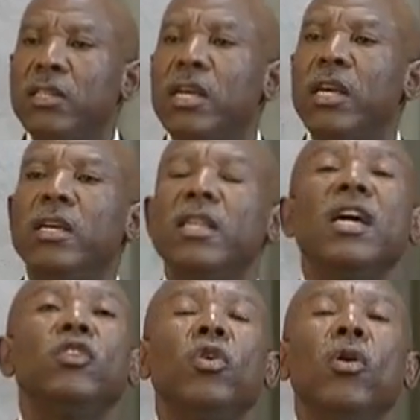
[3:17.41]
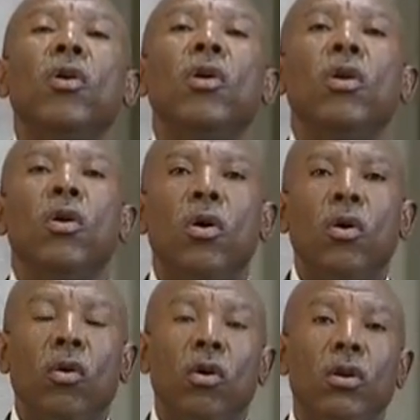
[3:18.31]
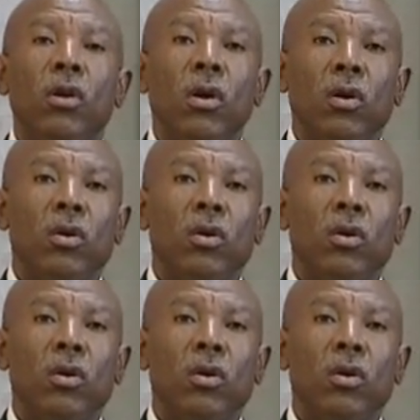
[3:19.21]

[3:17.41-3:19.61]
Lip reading: take their toll on